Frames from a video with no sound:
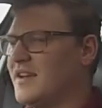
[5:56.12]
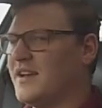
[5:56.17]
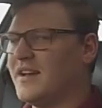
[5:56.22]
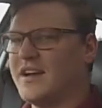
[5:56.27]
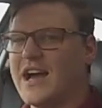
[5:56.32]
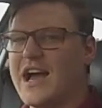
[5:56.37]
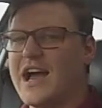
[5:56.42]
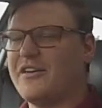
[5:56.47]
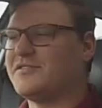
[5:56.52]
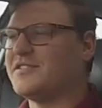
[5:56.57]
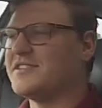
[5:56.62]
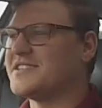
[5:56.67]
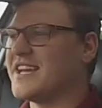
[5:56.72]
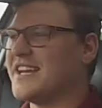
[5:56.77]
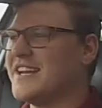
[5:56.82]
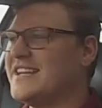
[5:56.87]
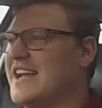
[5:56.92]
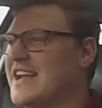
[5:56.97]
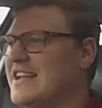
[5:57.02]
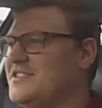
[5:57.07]
I have to
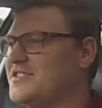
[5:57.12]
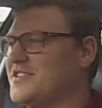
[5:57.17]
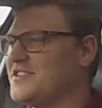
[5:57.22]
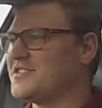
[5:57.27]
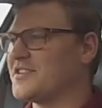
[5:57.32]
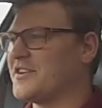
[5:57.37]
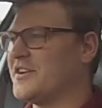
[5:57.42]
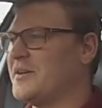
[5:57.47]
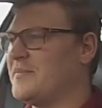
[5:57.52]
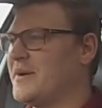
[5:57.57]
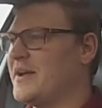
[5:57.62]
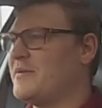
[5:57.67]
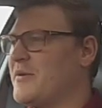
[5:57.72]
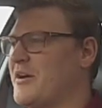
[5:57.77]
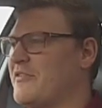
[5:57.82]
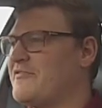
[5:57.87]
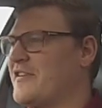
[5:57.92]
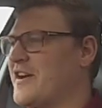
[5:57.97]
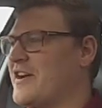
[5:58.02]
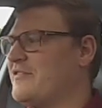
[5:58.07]
say the engine's got to be
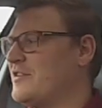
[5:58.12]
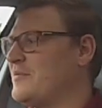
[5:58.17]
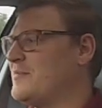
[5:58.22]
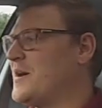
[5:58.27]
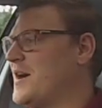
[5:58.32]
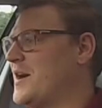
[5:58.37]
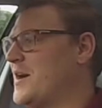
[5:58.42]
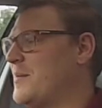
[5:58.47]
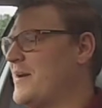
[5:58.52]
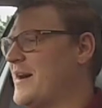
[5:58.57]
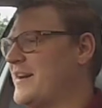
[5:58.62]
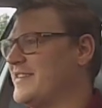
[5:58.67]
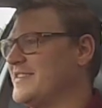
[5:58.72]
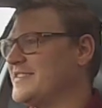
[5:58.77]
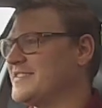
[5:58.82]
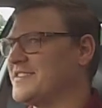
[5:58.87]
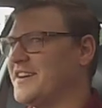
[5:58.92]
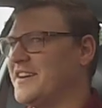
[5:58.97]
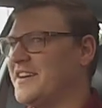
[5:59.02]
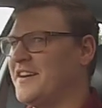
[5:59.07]
my favourite part about
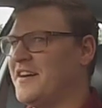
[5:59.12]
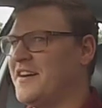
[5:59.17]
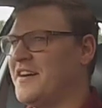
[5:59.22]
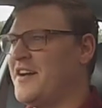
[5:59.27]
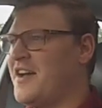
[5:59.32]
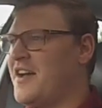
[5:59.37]
this car.